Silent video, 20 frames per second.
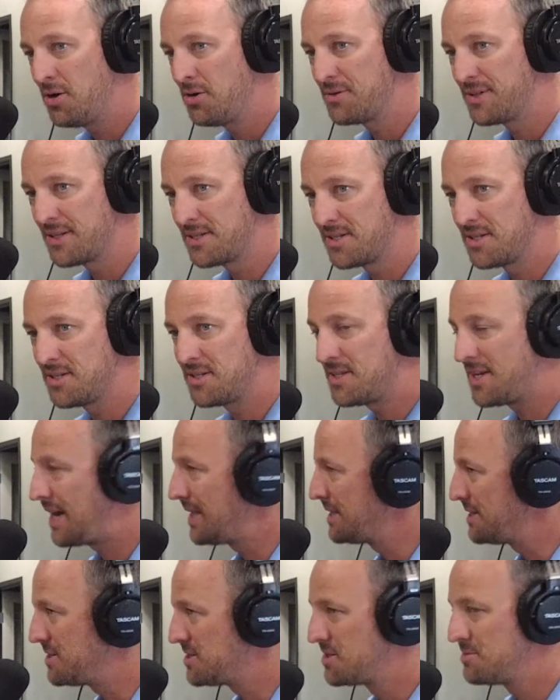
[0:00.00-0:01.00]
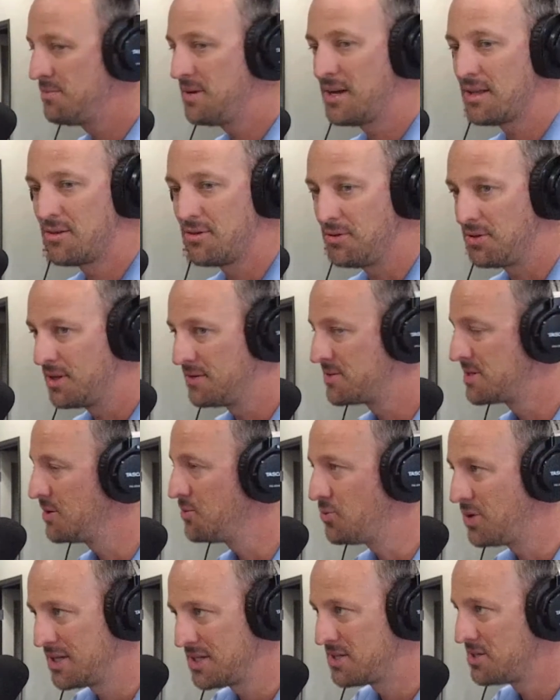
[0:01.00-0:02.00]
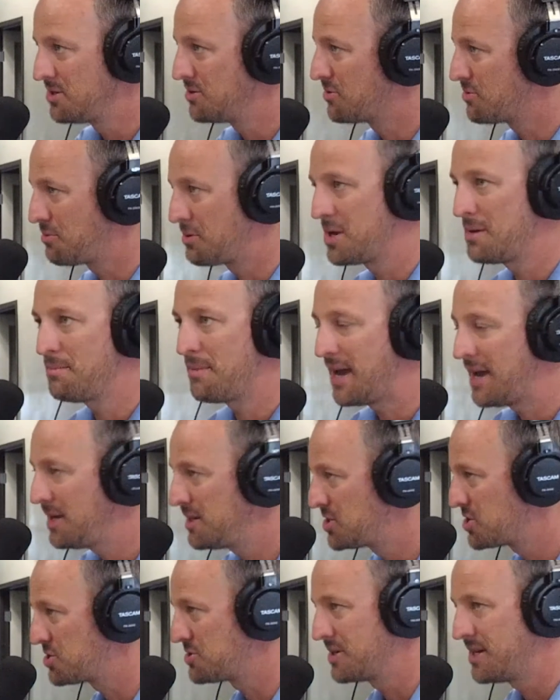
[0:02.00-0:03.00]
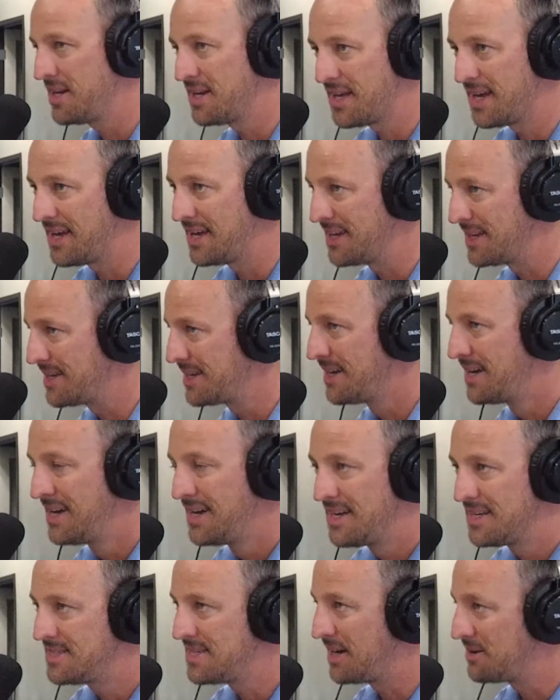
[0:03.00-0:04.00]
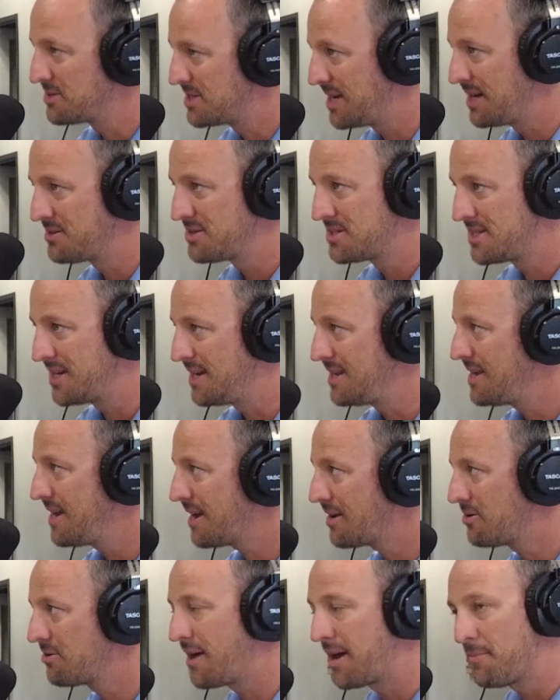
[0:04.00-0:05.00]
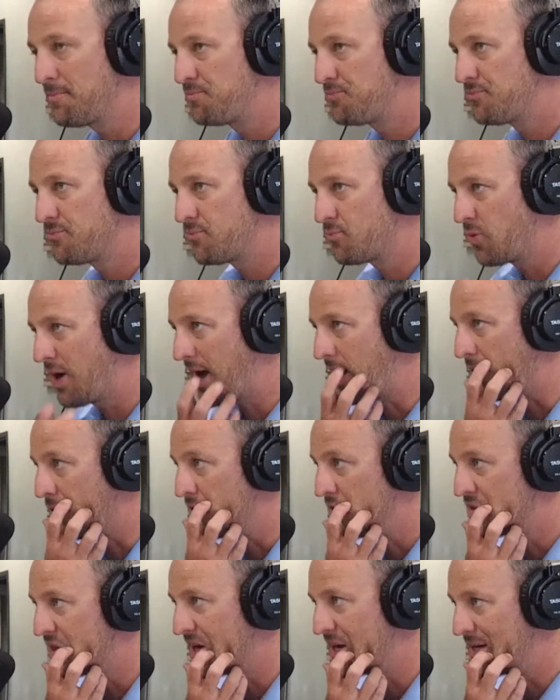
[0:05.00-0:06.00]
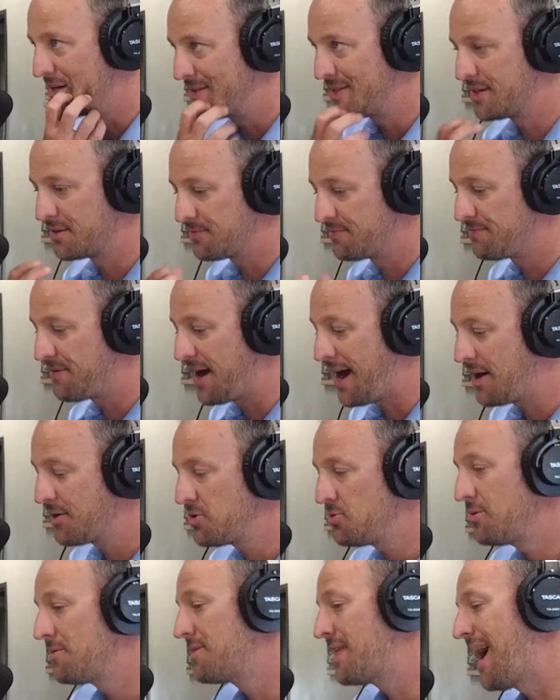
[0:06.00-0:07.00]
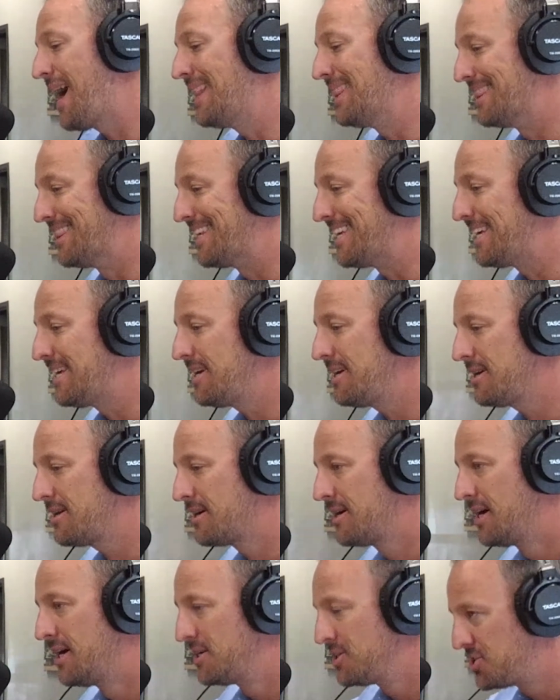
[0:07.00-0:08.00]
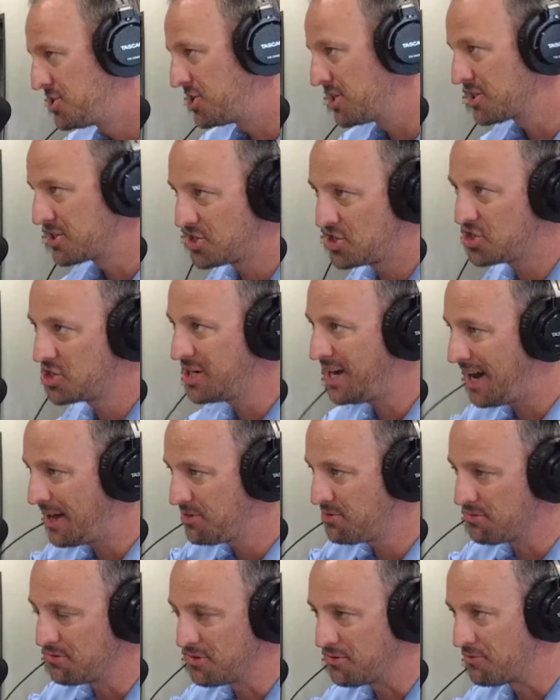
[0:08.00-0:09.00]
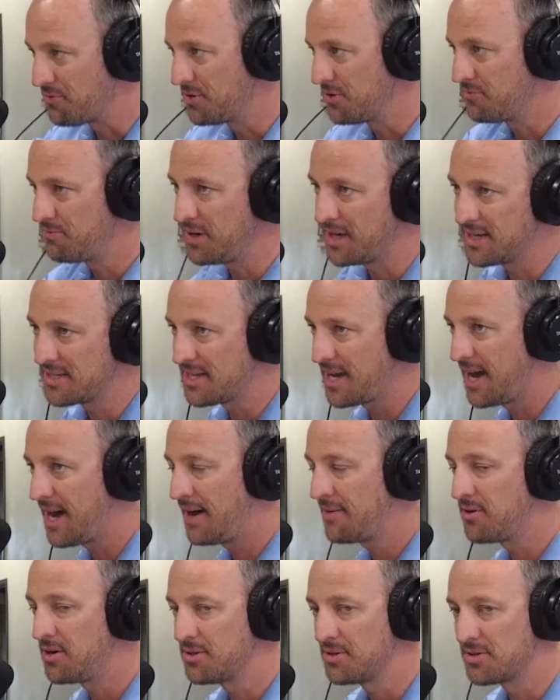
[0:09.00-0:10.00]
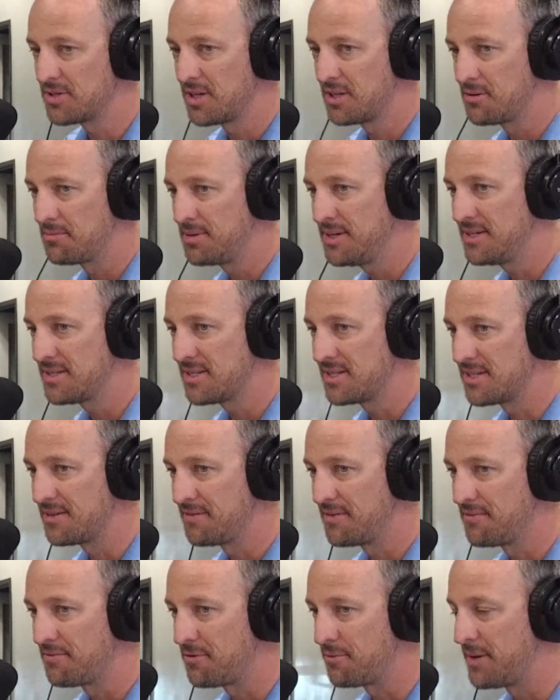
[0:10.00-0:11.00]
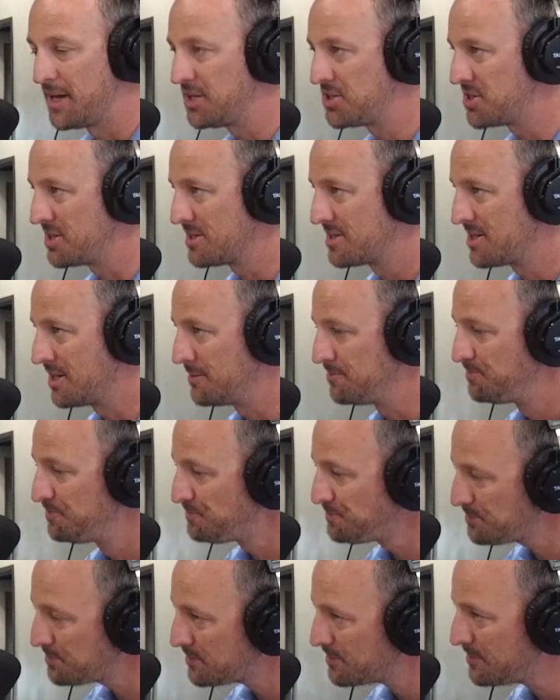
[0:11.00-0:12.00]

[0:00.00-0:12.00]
oh, this is Sally Smith who lives at one two three Main Street in downtown San Diego. Like, wow, that, the value of that lead just shot through the roof because I have all those other pieces of information. So